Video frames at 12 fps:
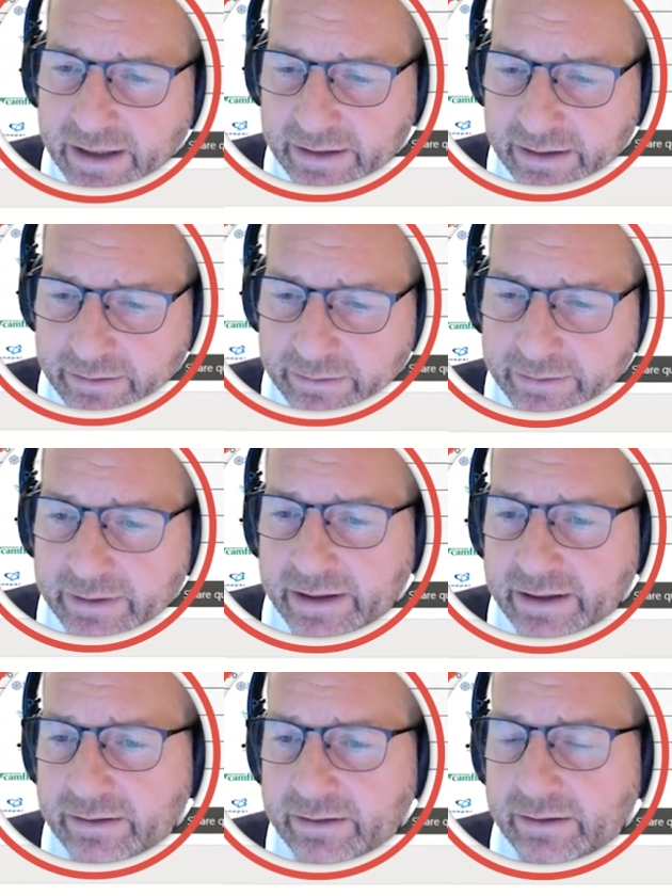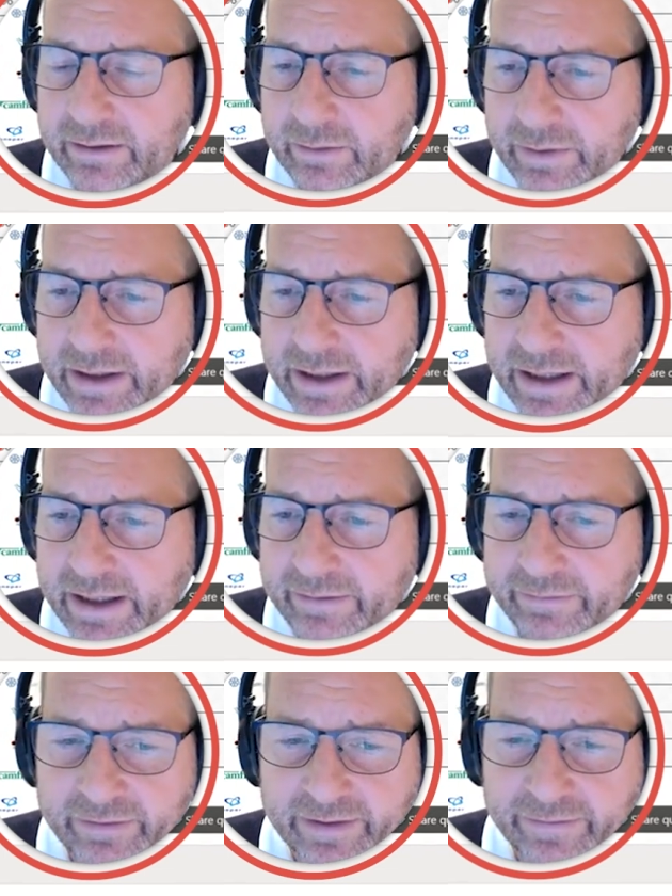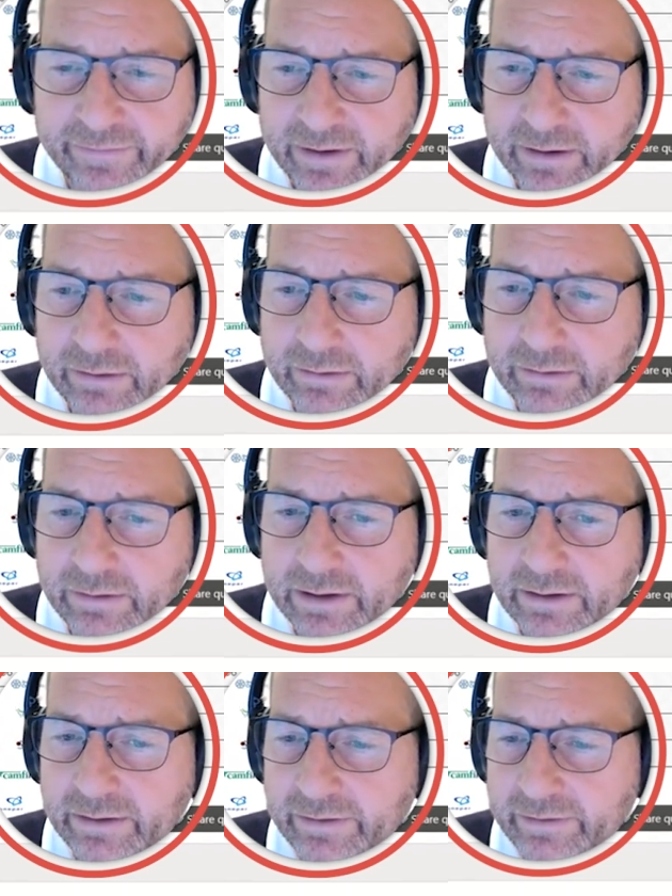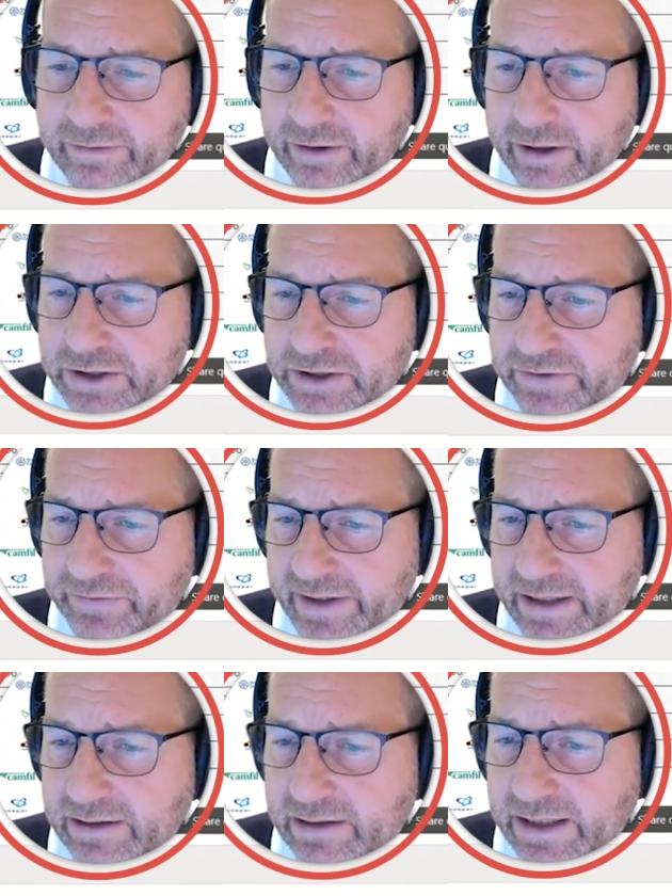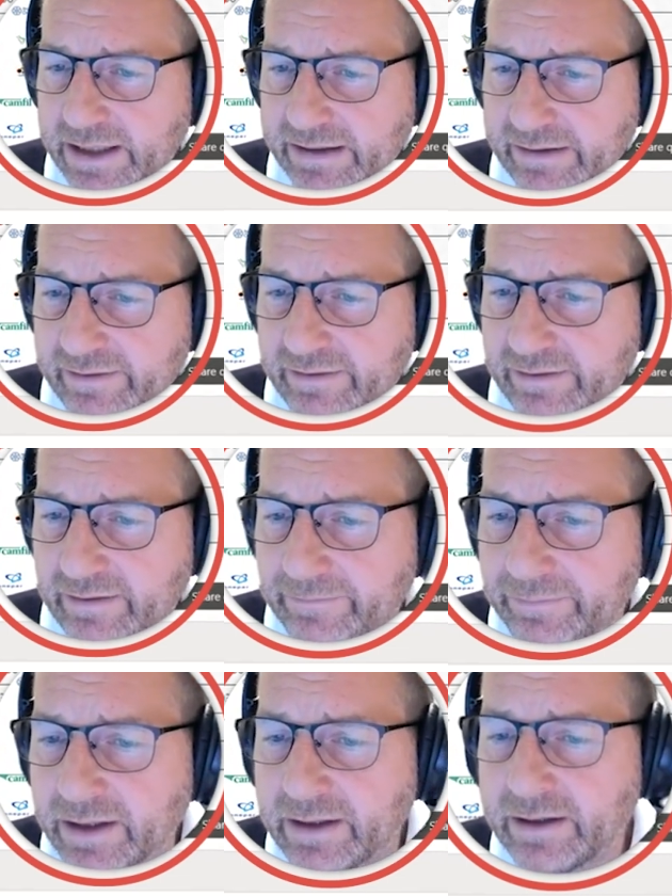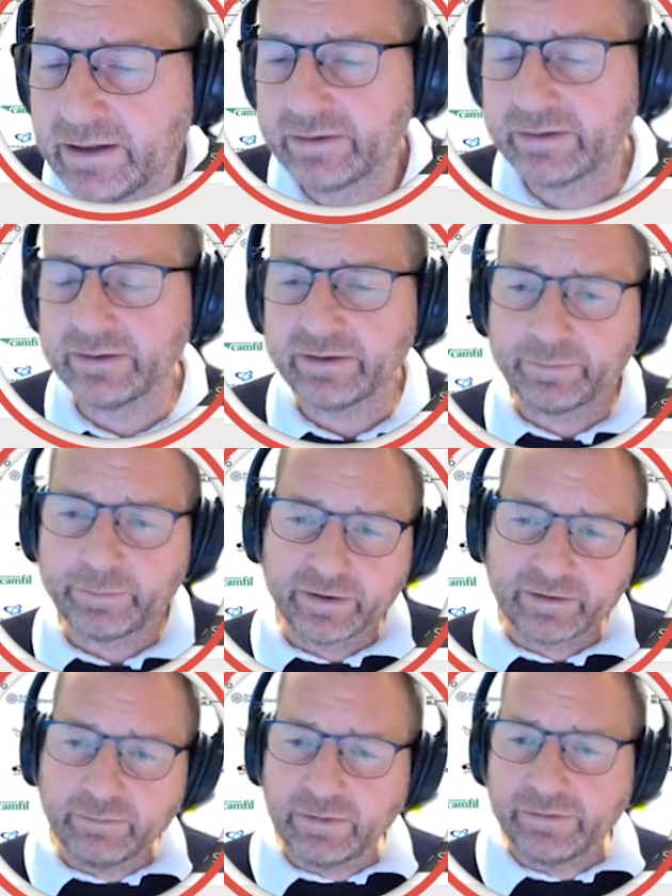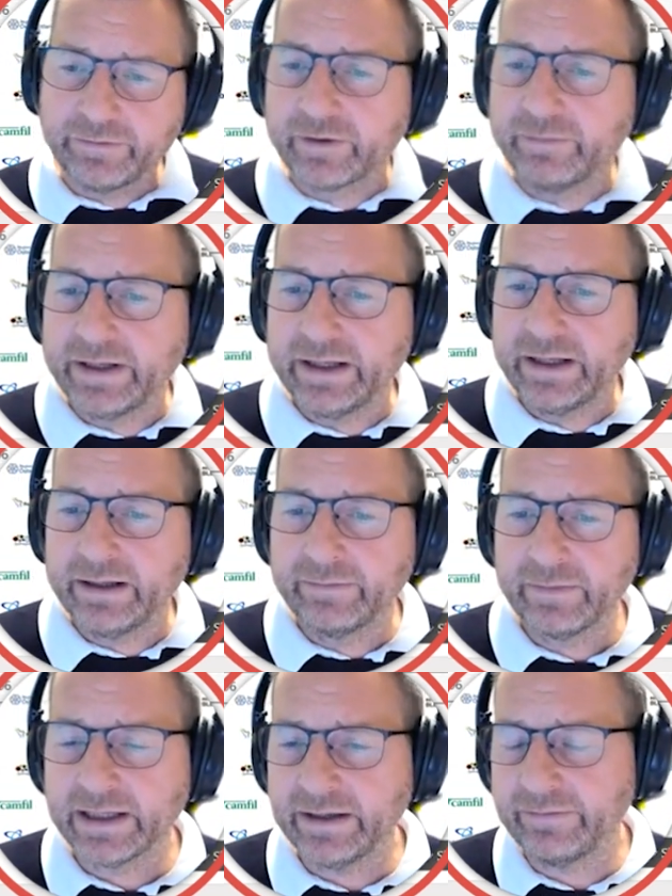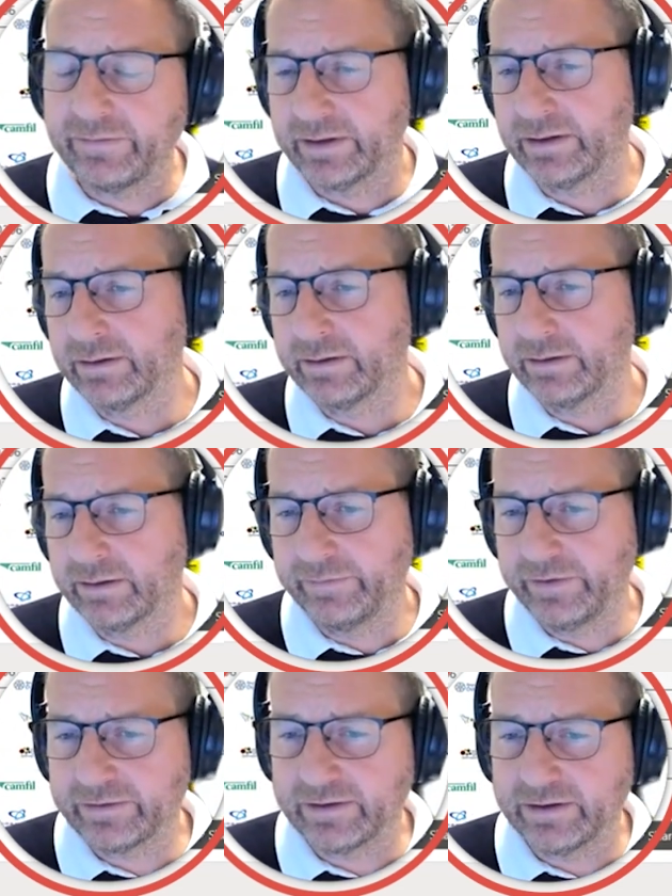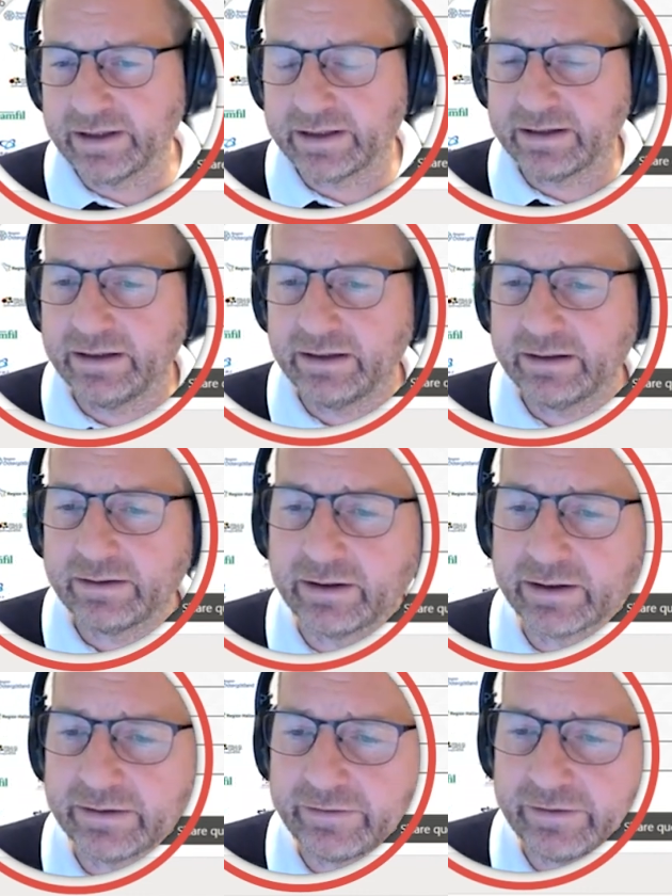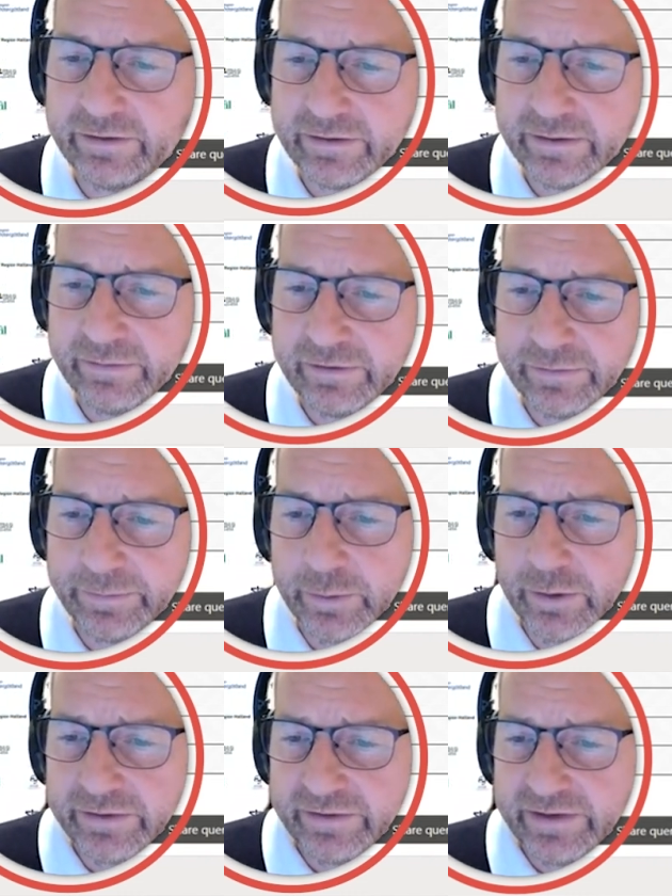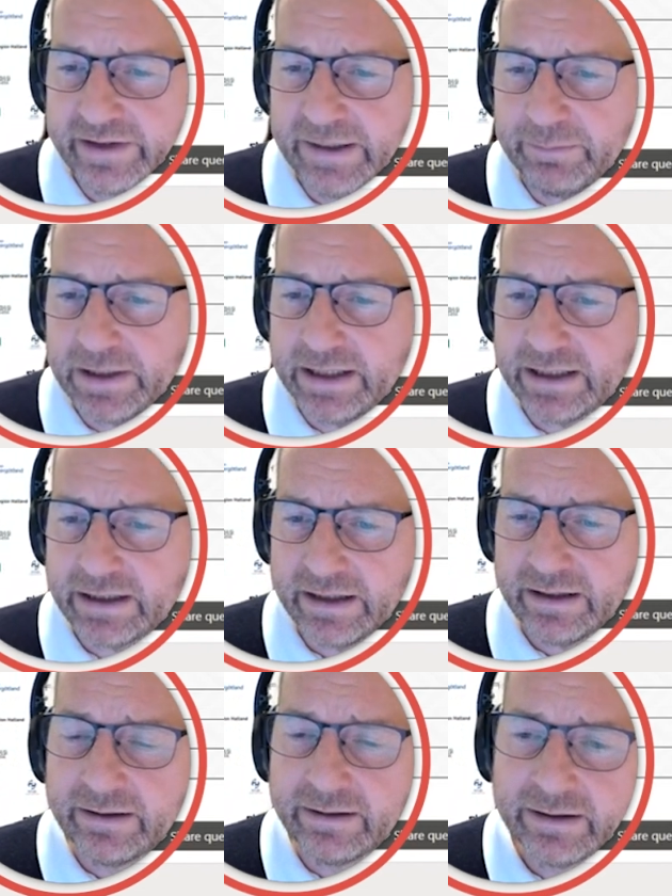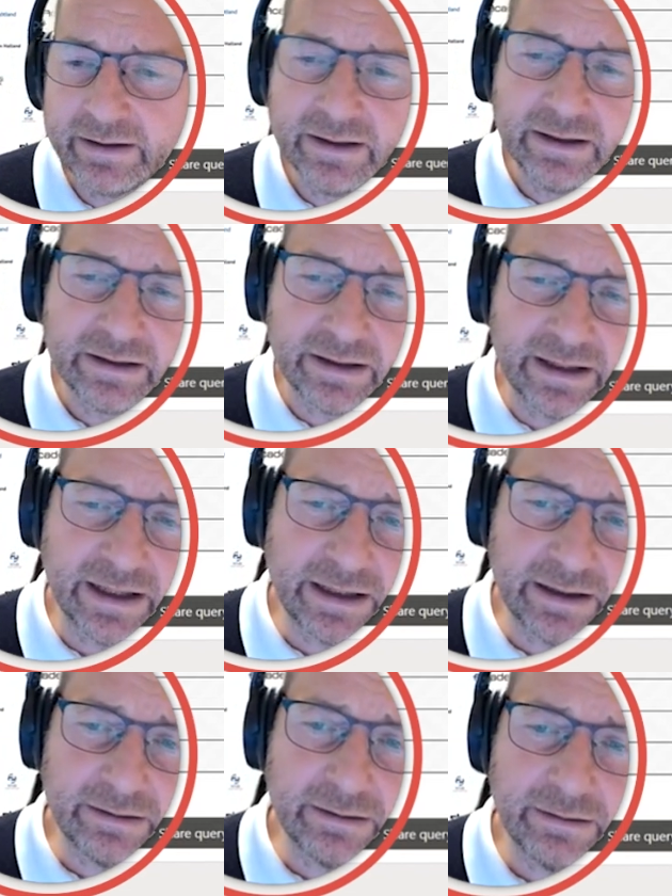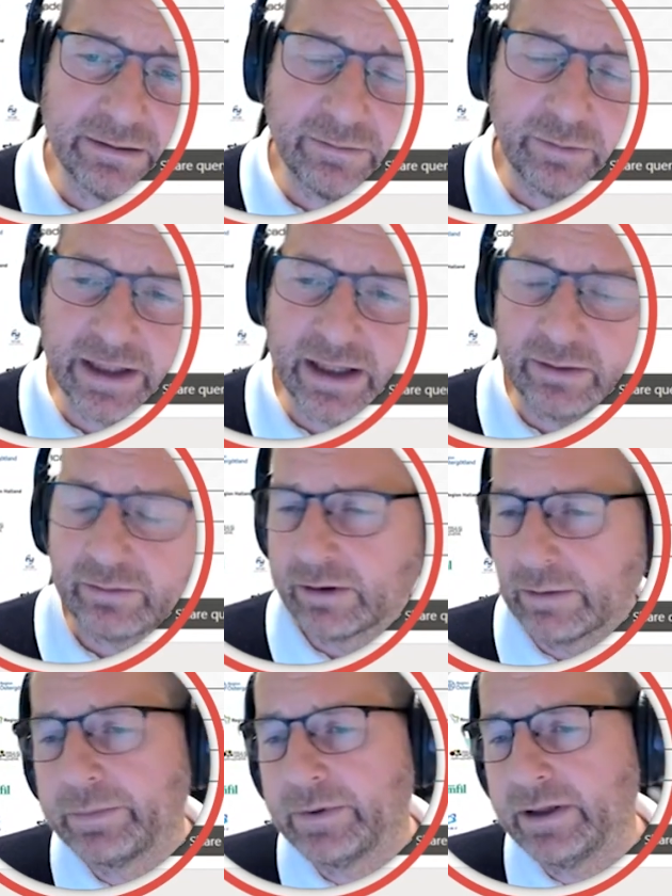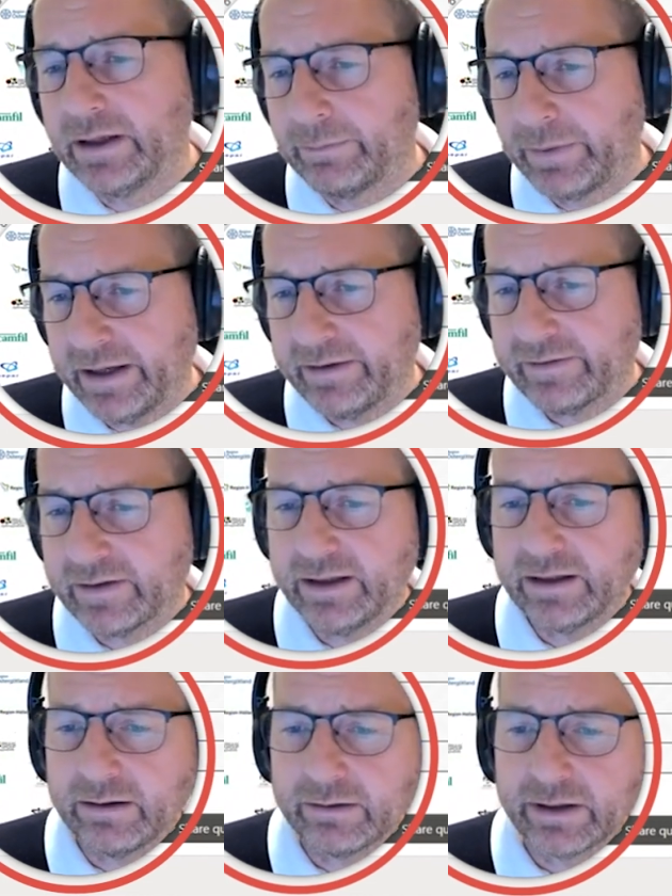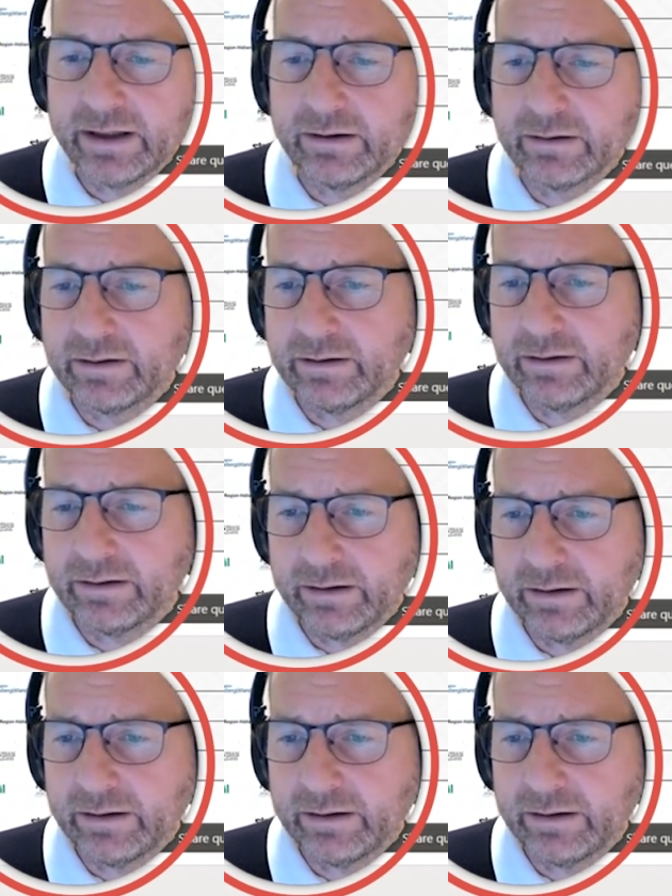And in Nodinite, we have something called search field links. So it's possible for me, given obviously that the target system supports deep linking, then I can, without copying and pasting and logging on,